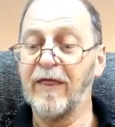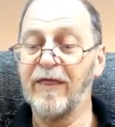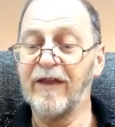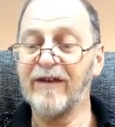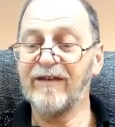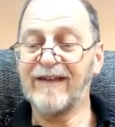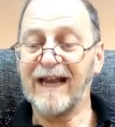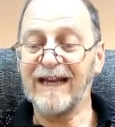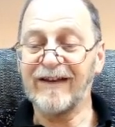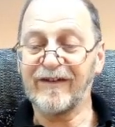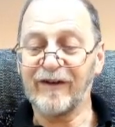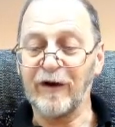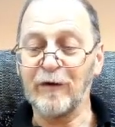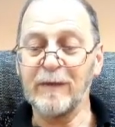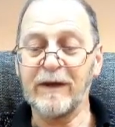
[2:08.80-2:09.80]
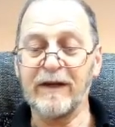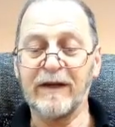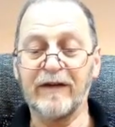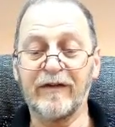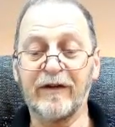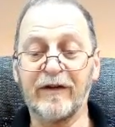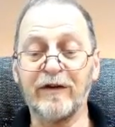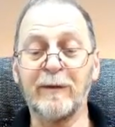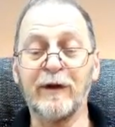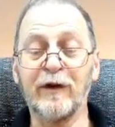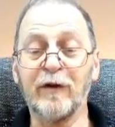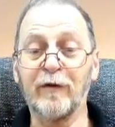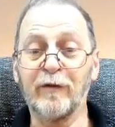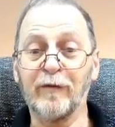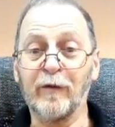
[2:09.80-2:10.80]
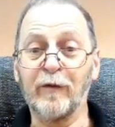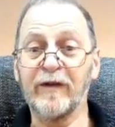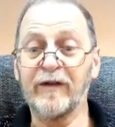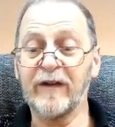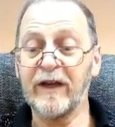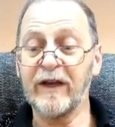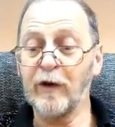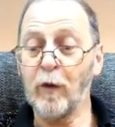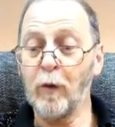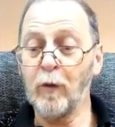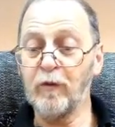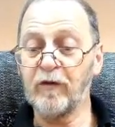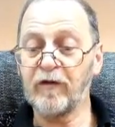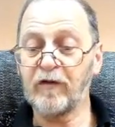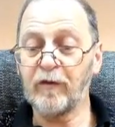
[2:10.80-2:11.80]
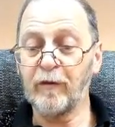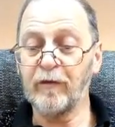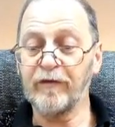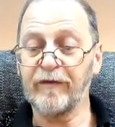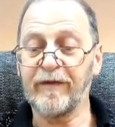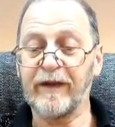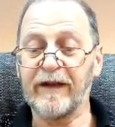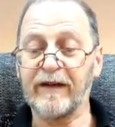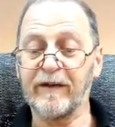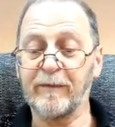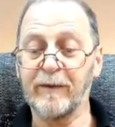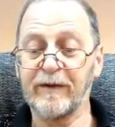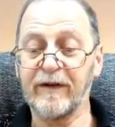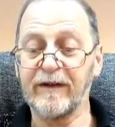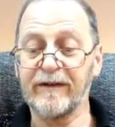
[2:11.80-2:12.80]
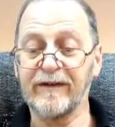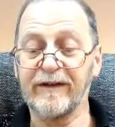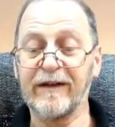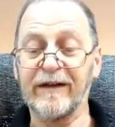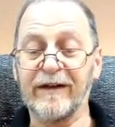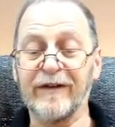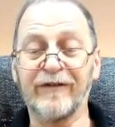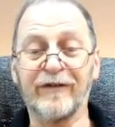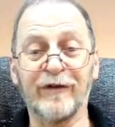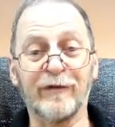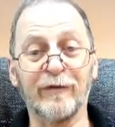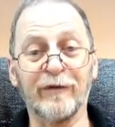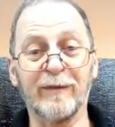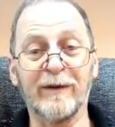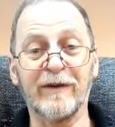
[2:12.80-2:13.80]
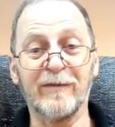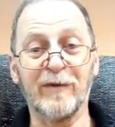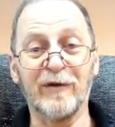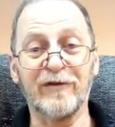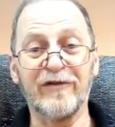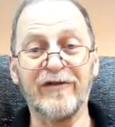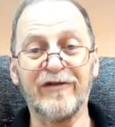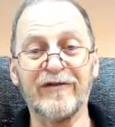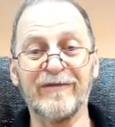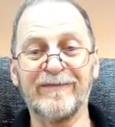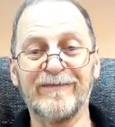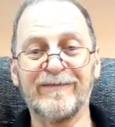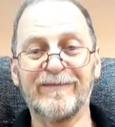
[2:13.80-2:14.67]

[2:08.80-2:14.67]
This telescope is going to be useful for seeing all sorts of things besides stars, chuckles Mrs. Pottage.